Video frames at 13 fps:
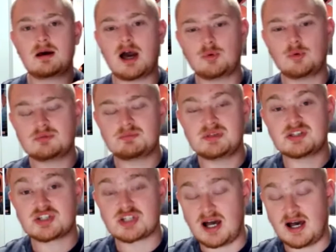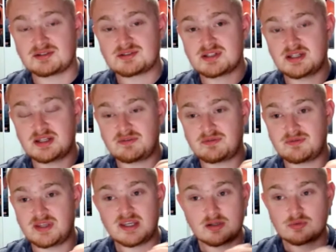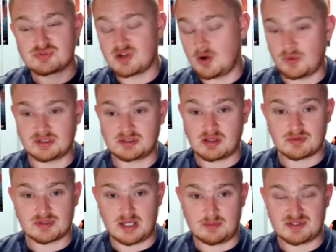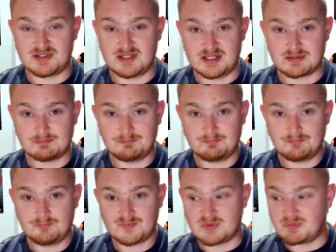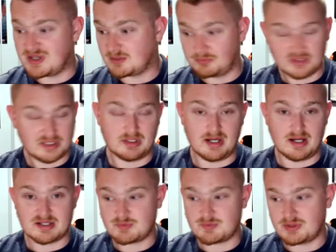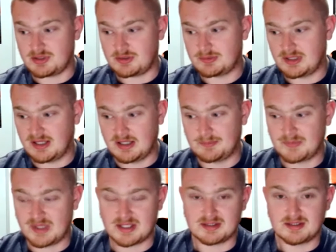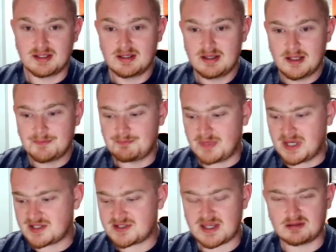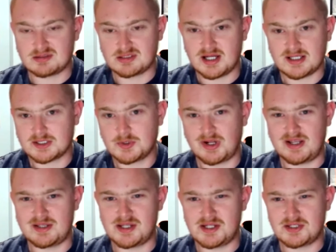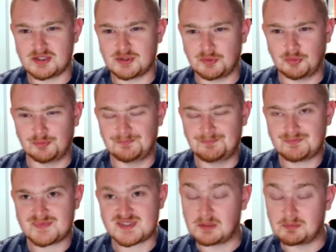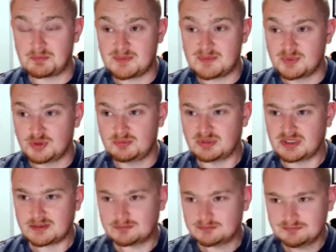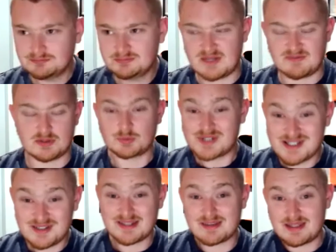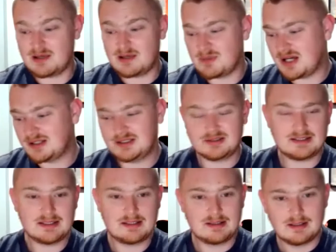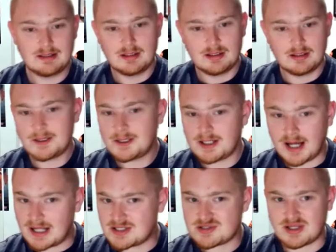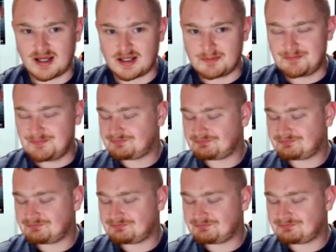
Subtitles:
I wouldn't be shocked if the Eagles don't win another game this season, to be completely honest with you. It may sound kind of crazy to some people, but if you really think about it, I just I